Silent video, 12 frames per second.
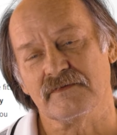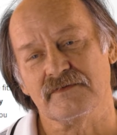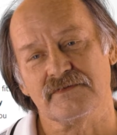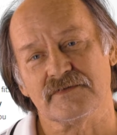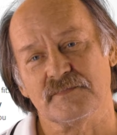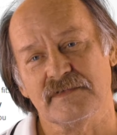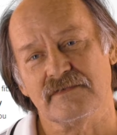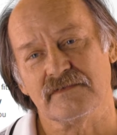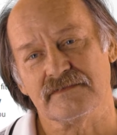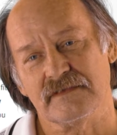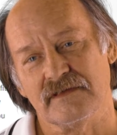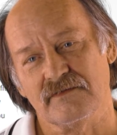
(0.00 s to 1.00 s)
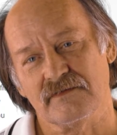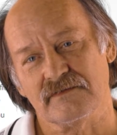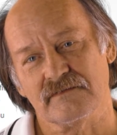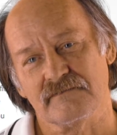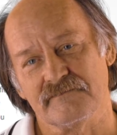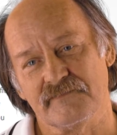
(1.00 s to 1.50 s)
just because they
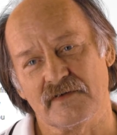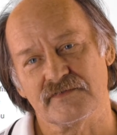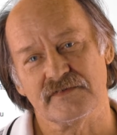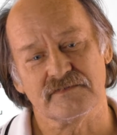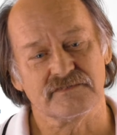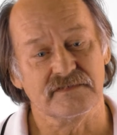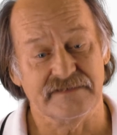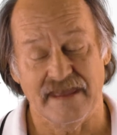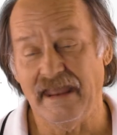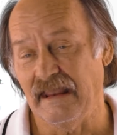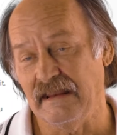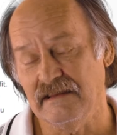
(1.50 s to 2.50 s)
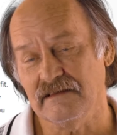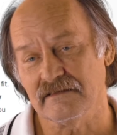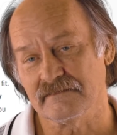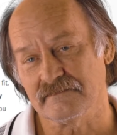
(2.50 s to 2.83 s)
couldn't function today,